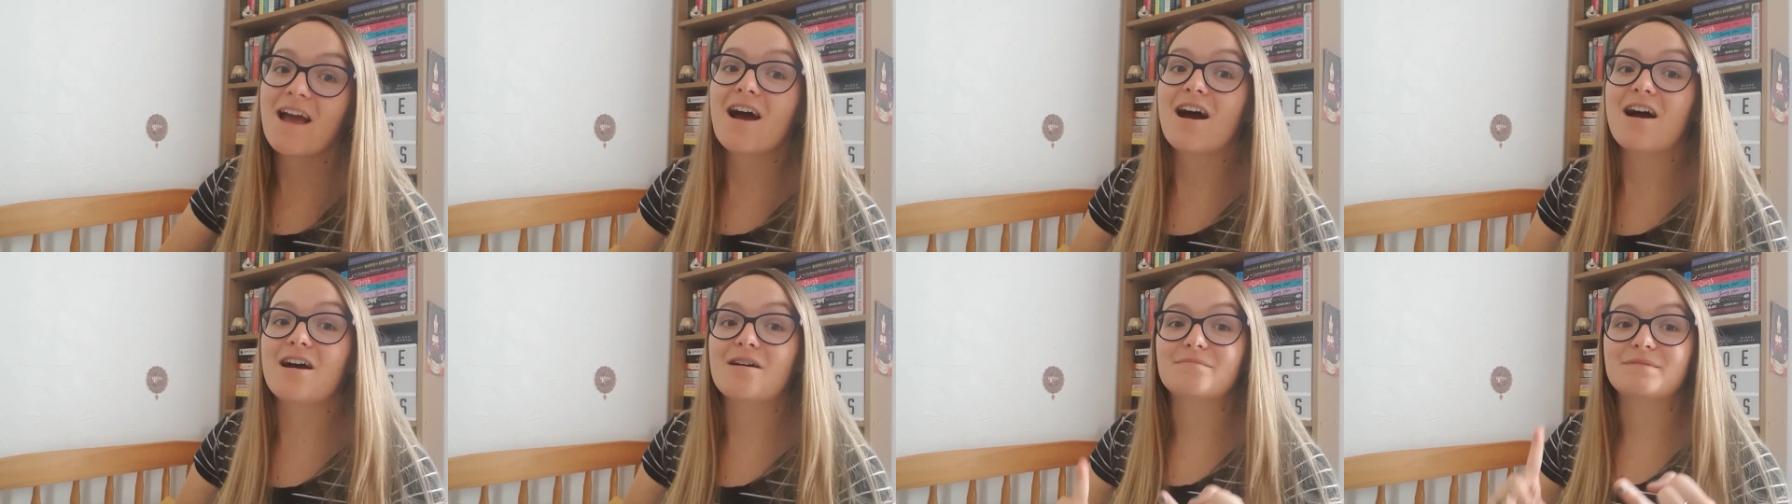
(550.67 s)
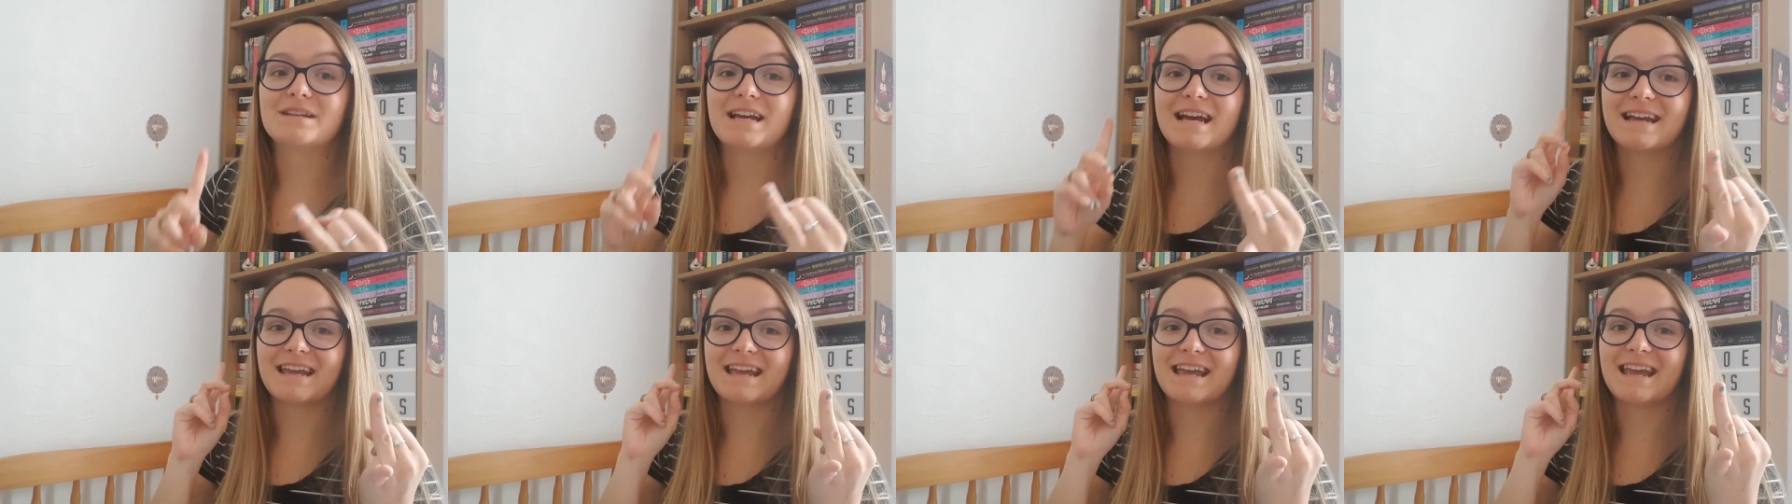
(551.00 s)
I'm
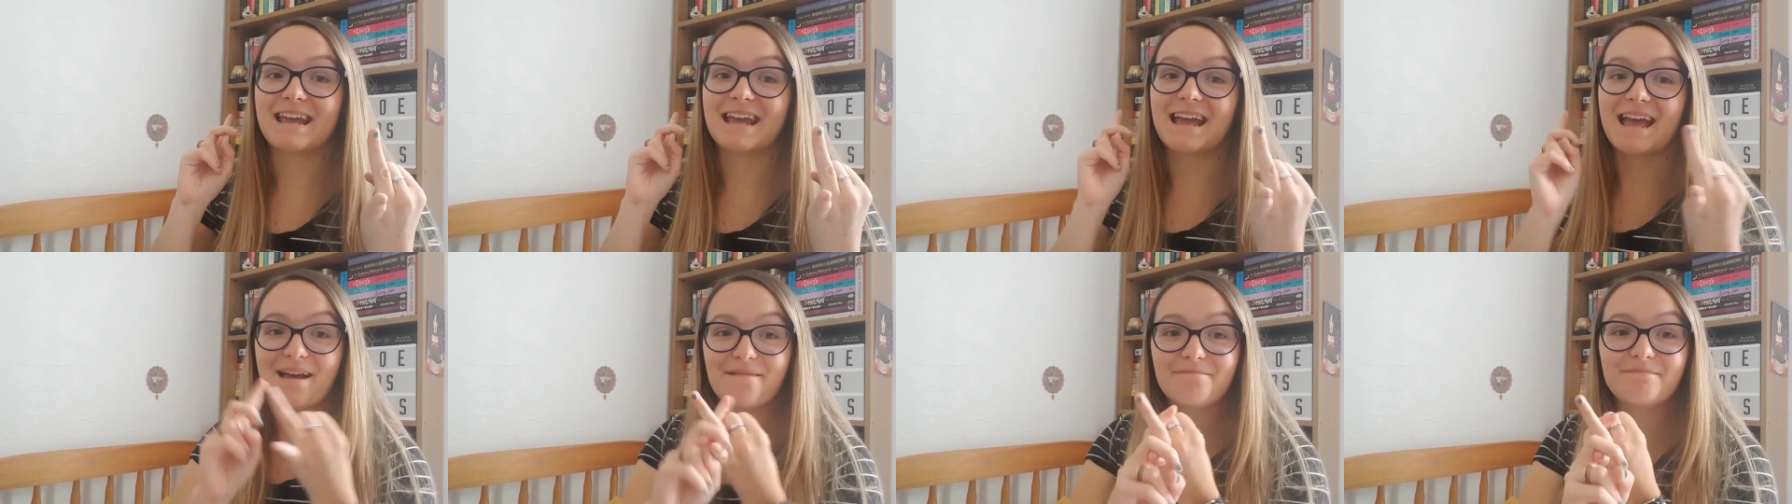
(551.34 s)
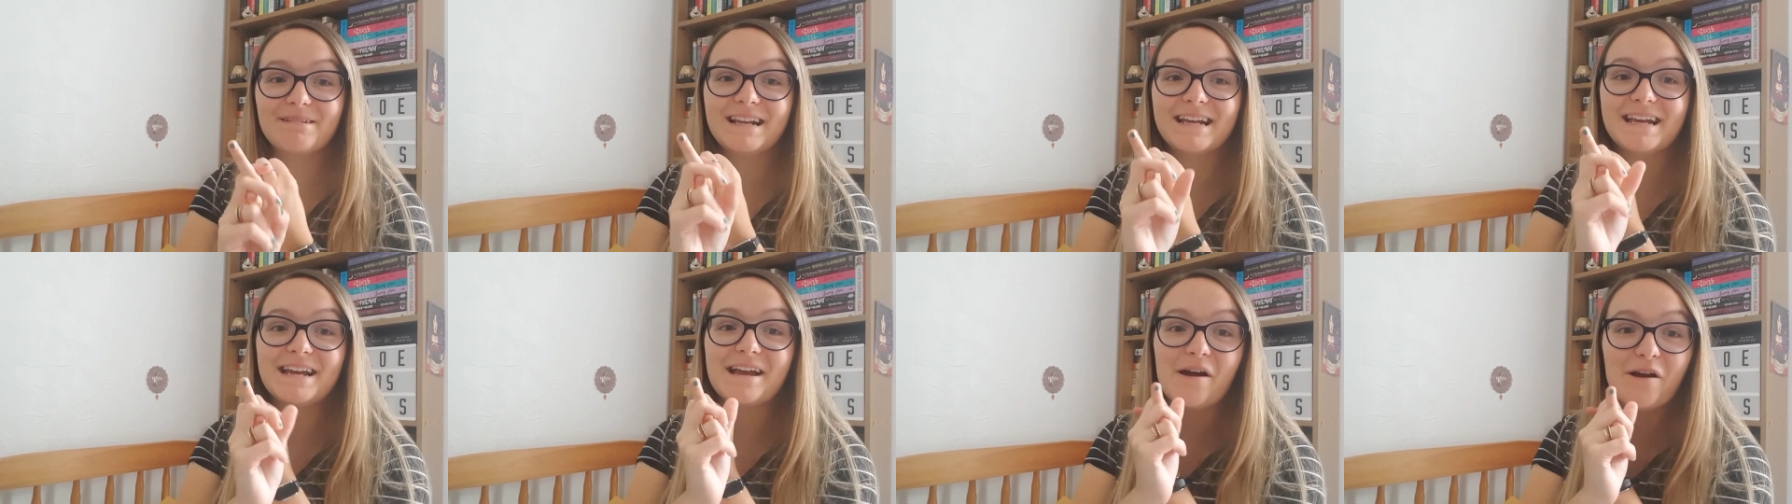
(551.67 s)
tagging
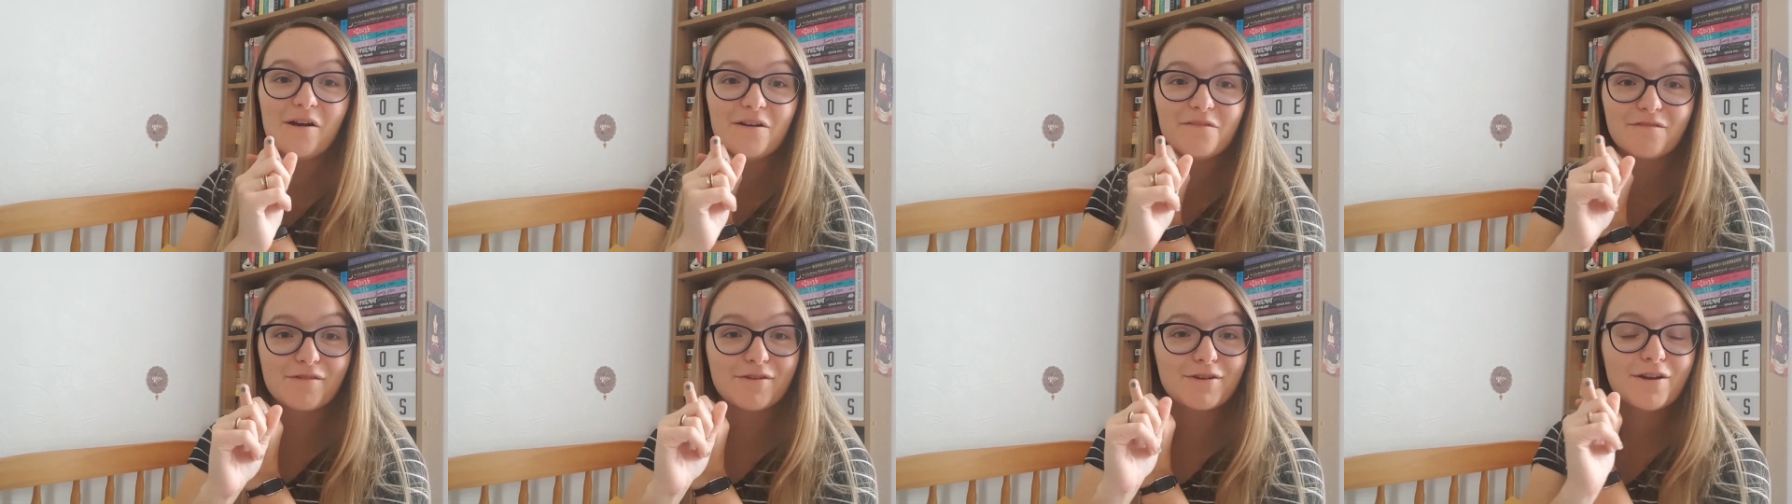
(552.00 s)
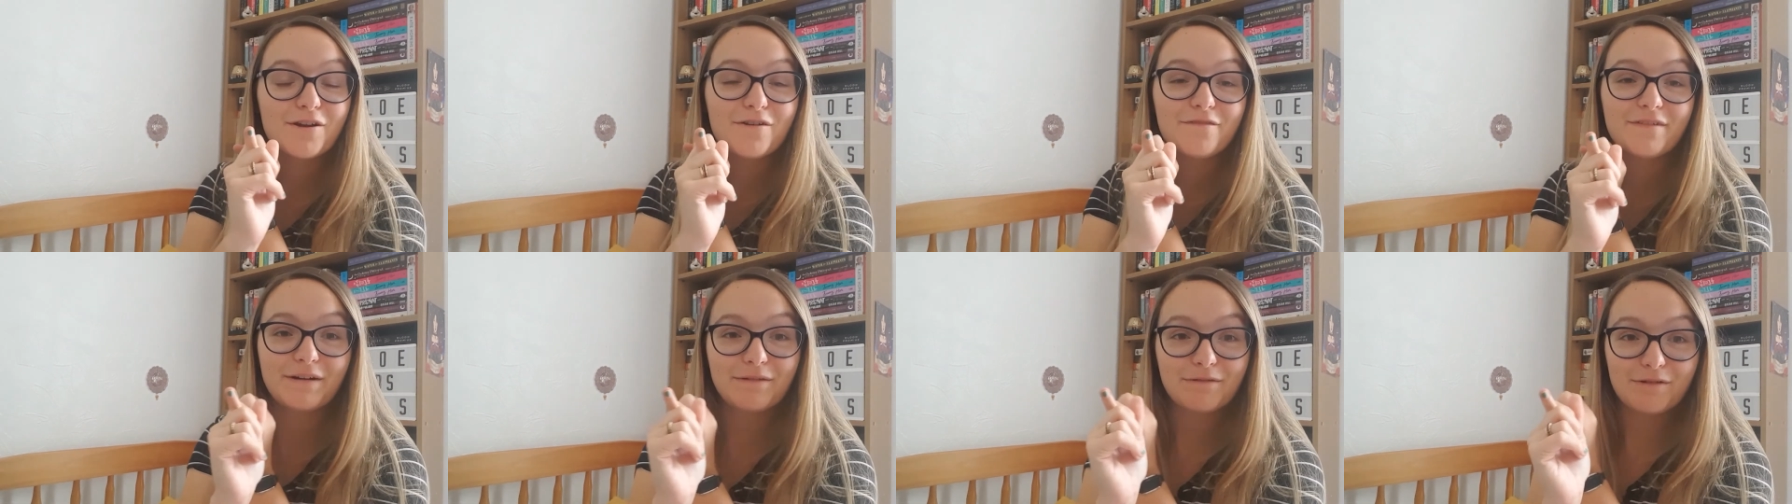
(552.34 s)
Emily over at
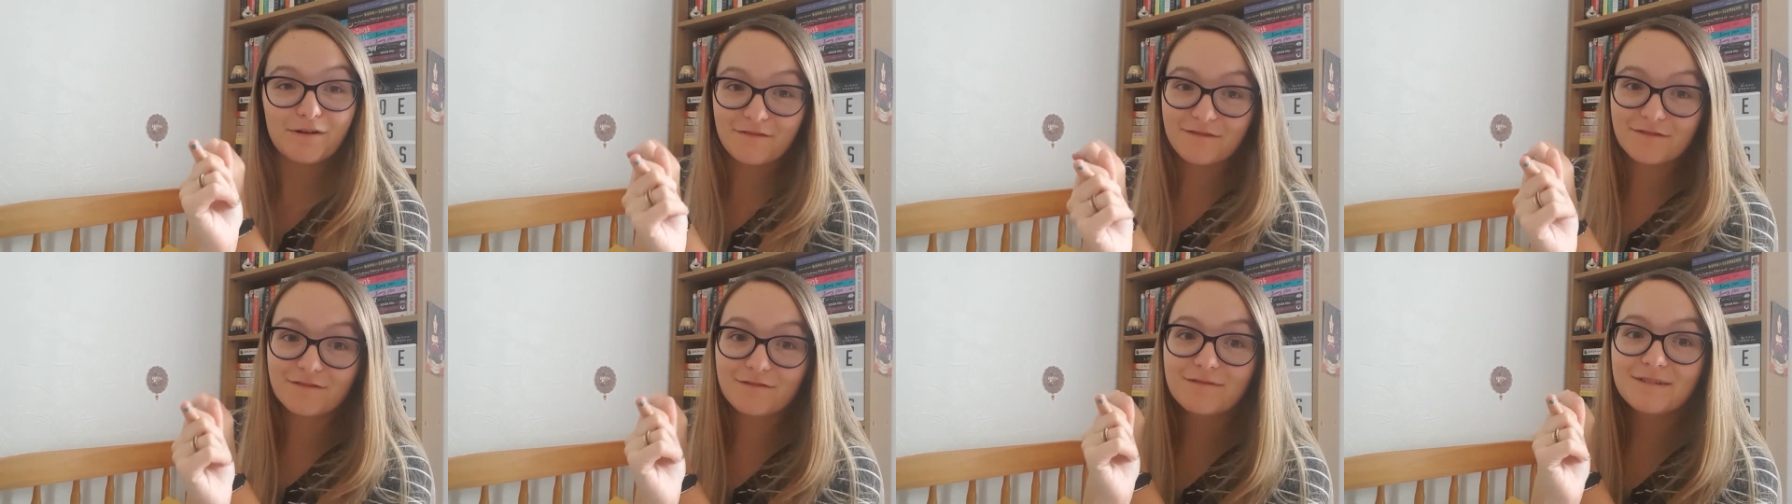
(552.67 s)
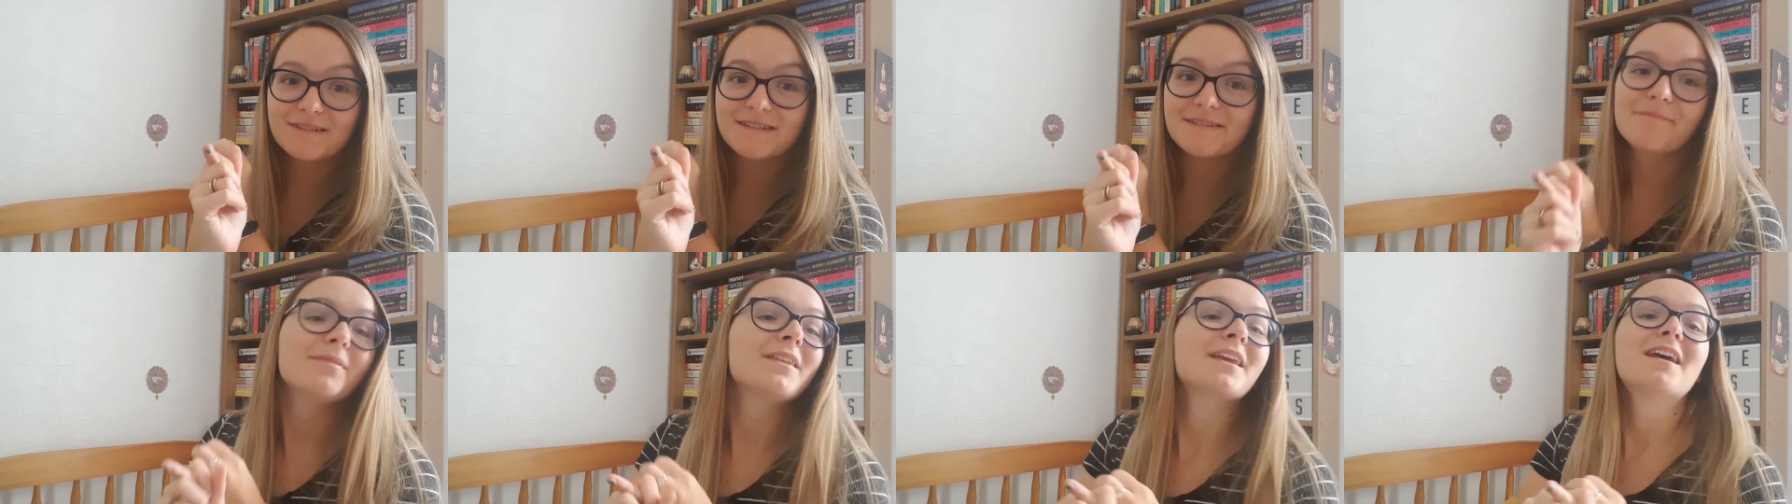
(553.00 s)
Novelle
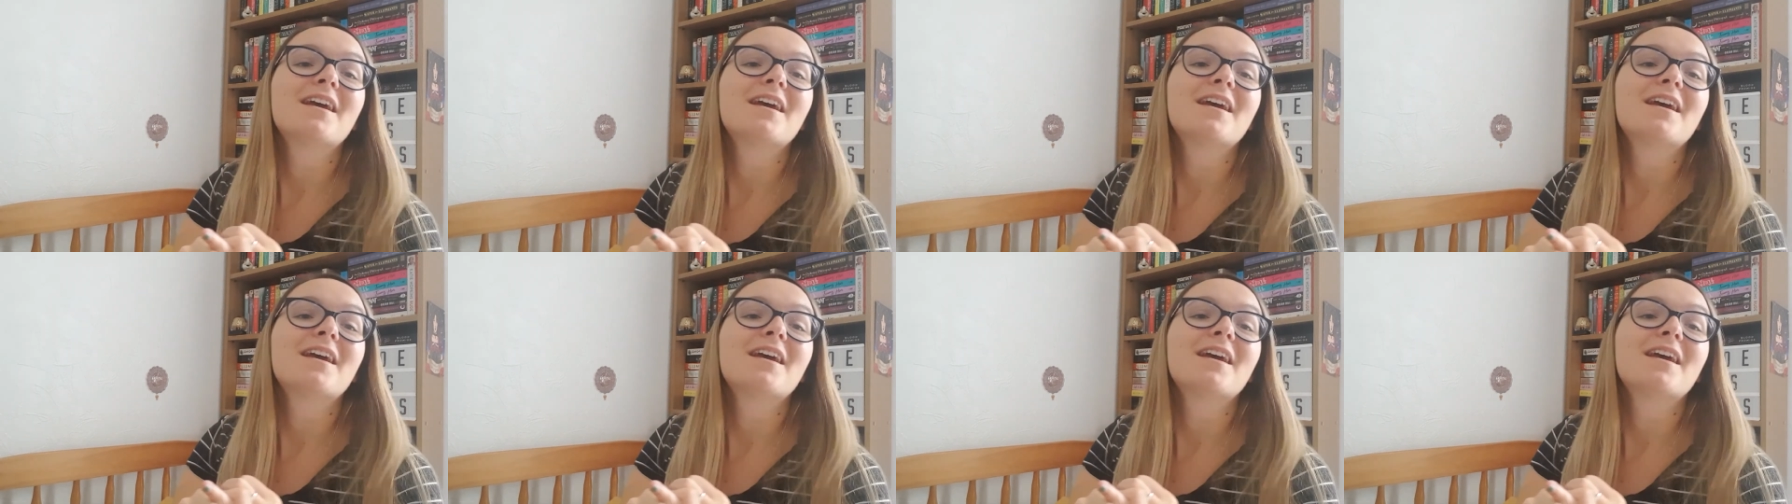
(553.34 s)
Novels.